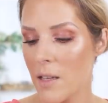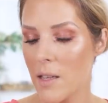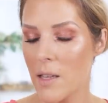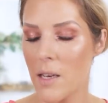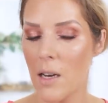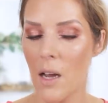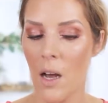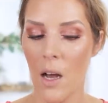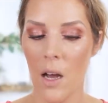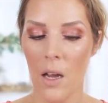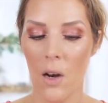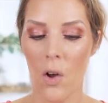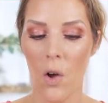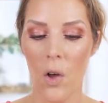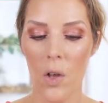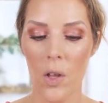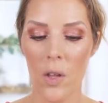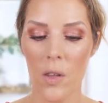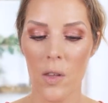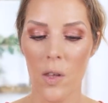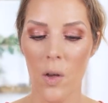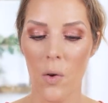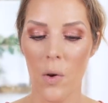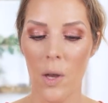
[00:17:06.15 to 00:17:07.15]
is not
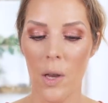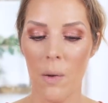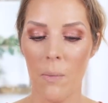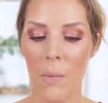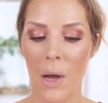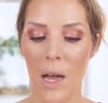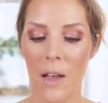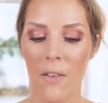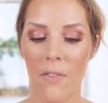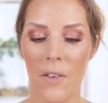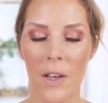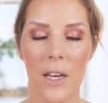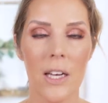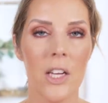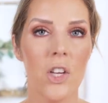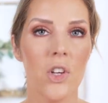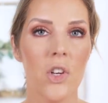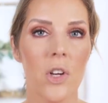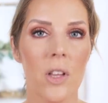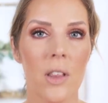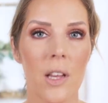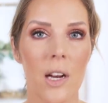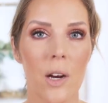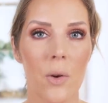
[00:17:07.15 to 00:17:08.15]
also in my
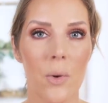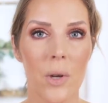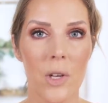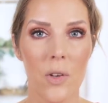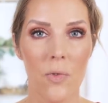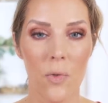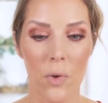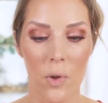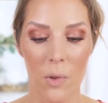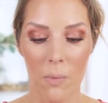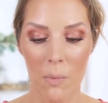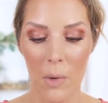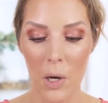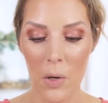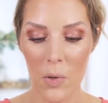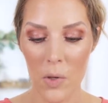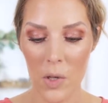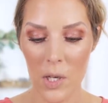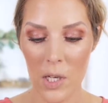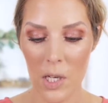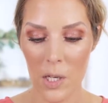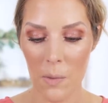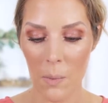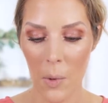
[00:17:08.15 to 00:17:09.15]
foundation that I reach for the
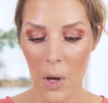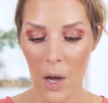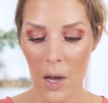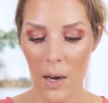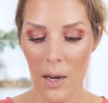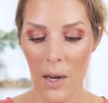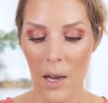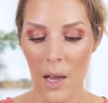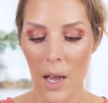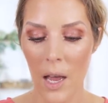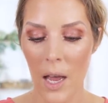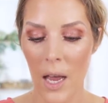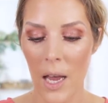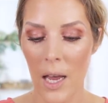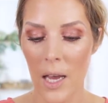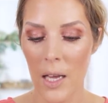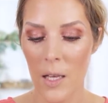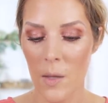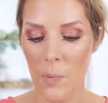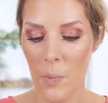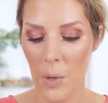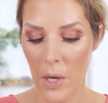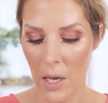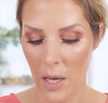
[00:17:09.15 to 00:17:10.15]
most spot
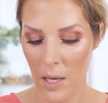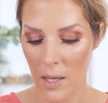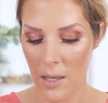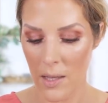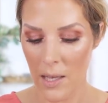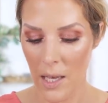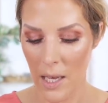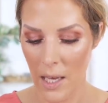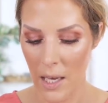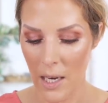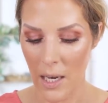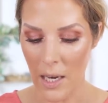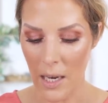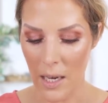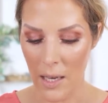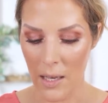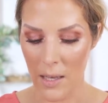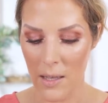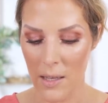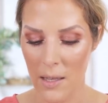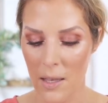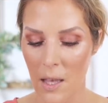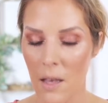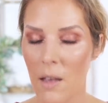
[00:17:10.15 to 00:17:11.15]
is because it
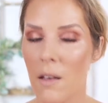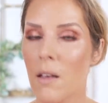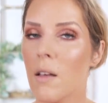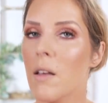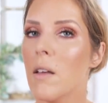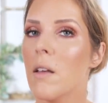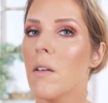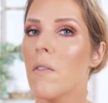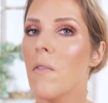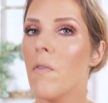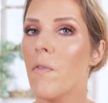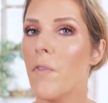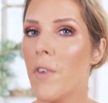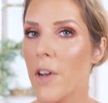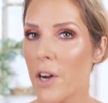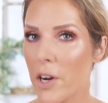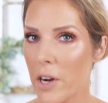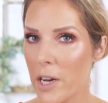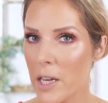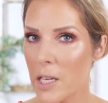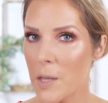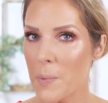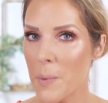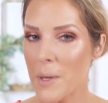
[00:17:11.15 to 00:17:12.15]
is
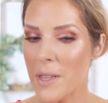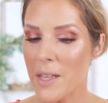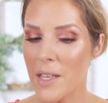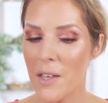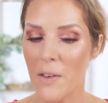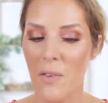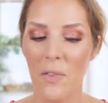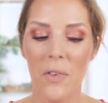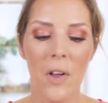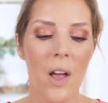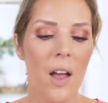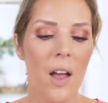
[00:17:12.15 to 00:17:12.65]
very expensive